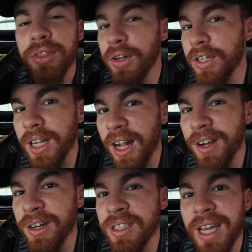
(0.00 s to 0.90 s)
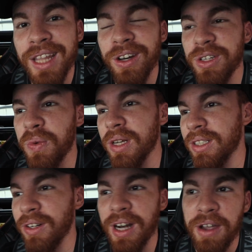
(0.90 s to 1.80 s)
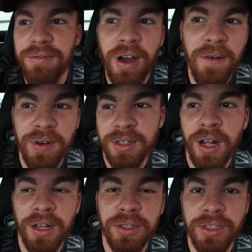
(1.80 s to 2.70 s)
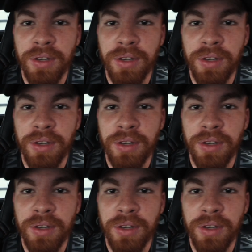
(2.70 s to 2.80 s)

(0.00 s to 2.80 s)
$30 and there's ones that are like $500.